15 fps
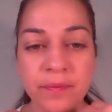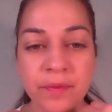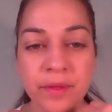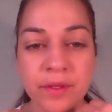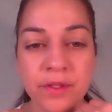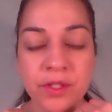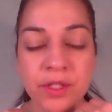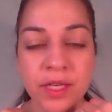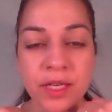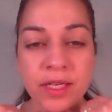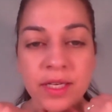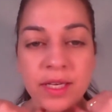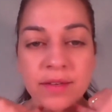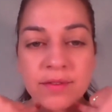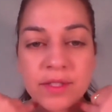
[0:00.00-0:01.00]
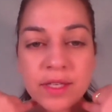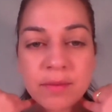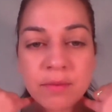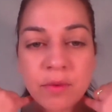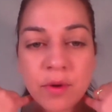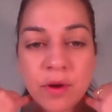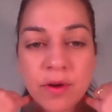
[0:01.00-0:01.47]
just kind of gives it
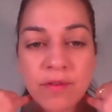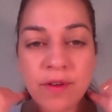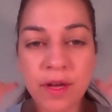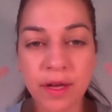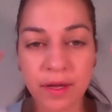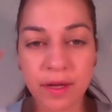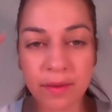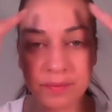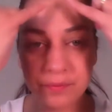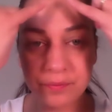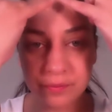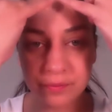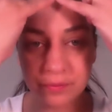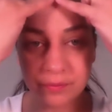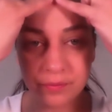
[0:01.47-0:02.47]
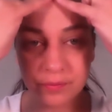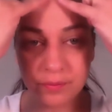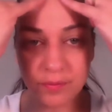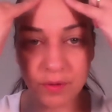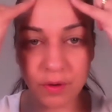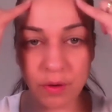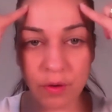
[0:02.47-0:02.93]
more of a
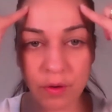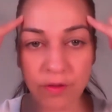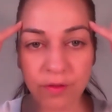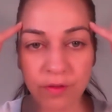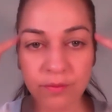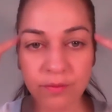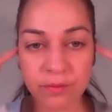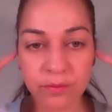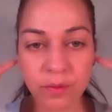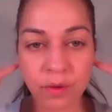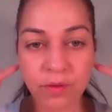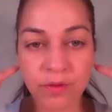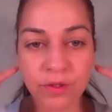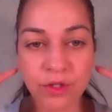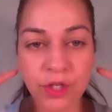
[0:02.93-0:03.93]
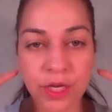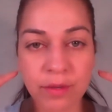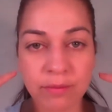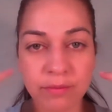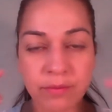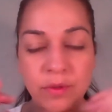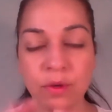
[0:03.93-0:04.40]
oval
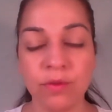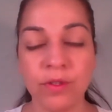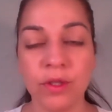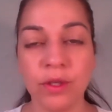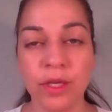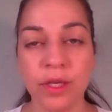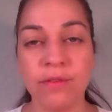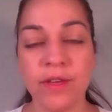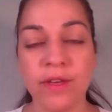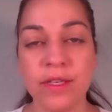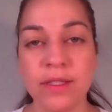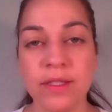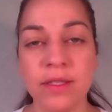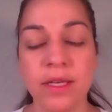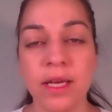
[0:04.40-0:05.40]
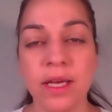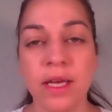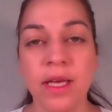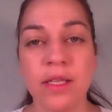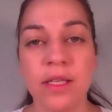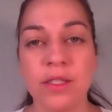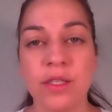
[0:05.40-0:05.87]
shape, oval looking face.
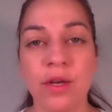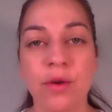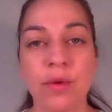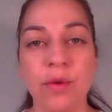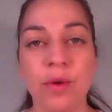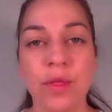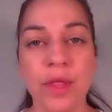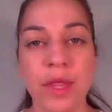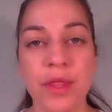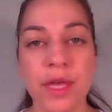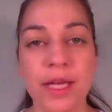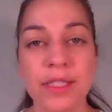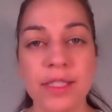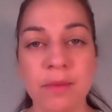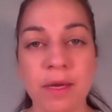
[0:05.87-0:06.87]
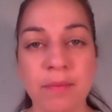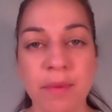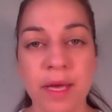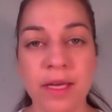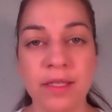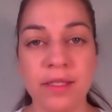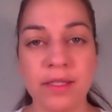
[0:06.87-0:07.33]
So that's my
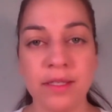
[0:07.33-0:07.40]
base.